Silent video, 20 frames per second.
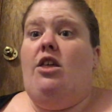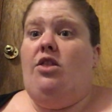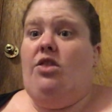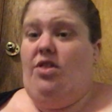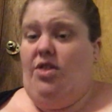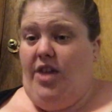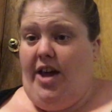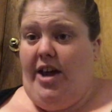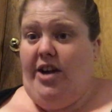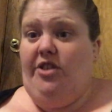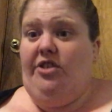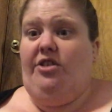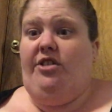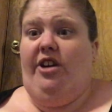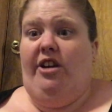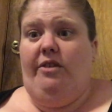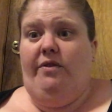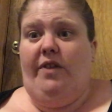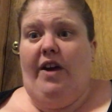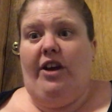that is
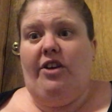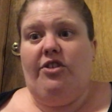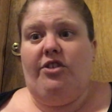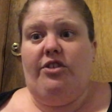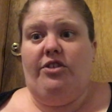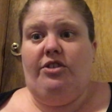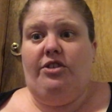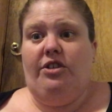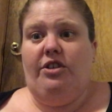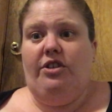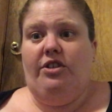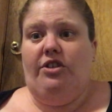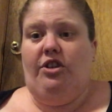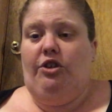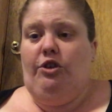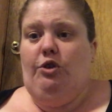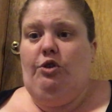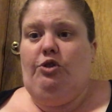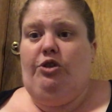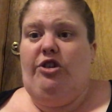not infectious because
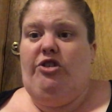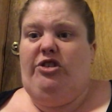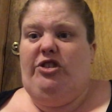it usually